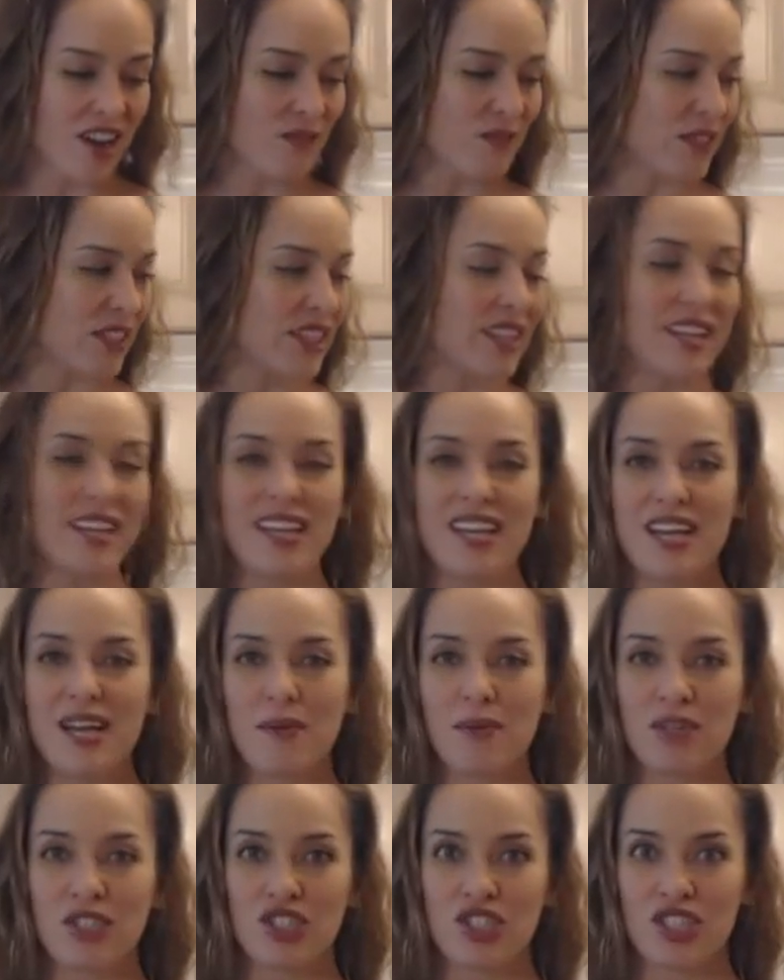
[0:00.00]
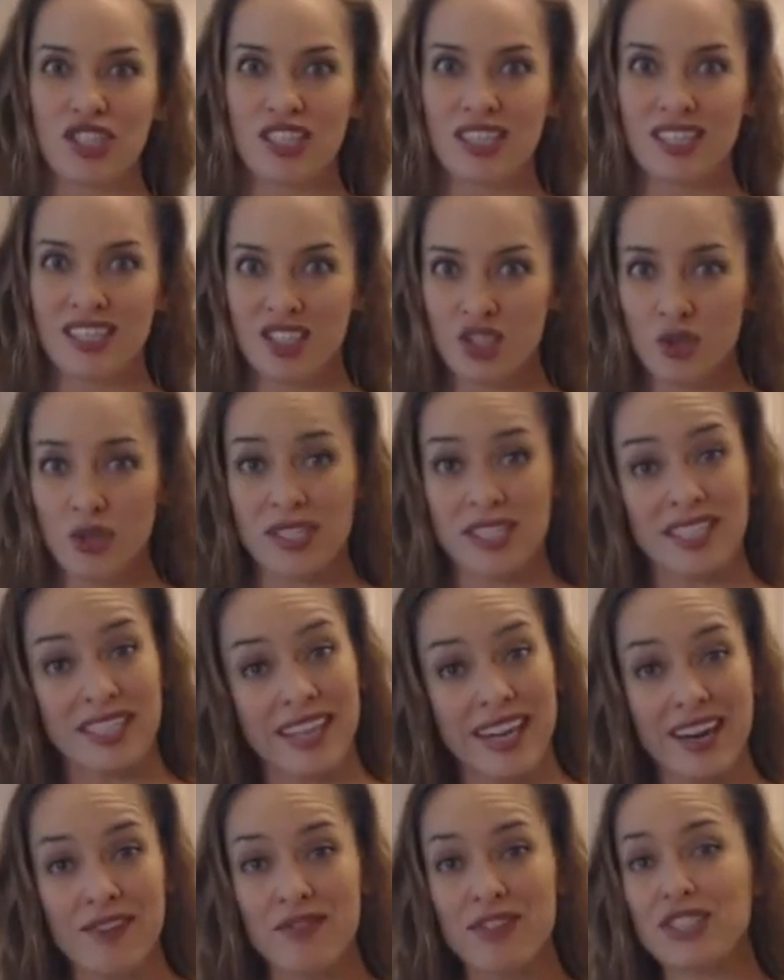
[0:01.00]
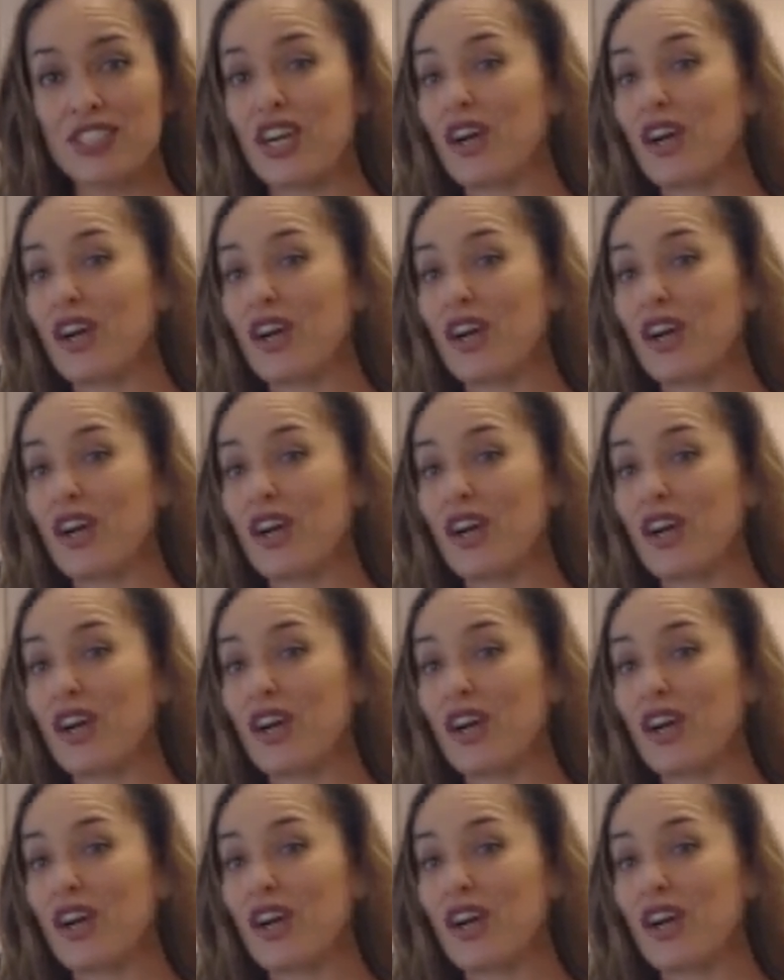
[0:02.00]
often, but she enjoys it every